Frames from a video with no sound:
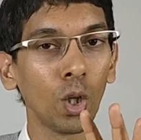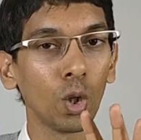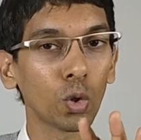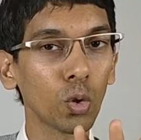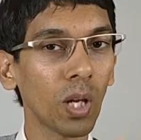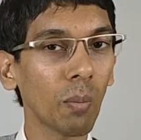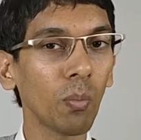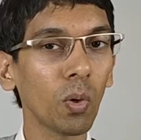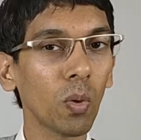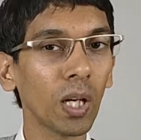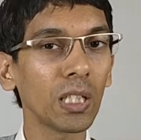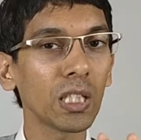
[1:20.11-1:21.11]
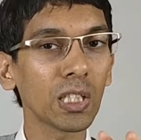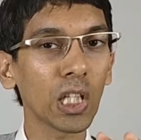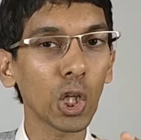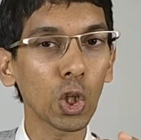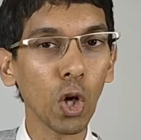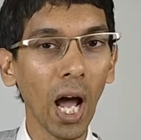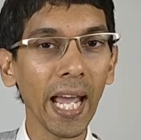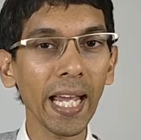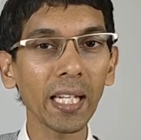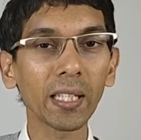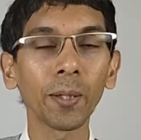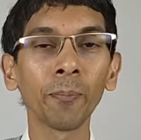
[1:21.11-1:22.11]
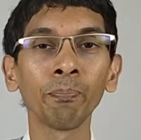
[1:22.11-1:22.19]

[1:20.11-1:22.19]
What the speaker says: So number one is the right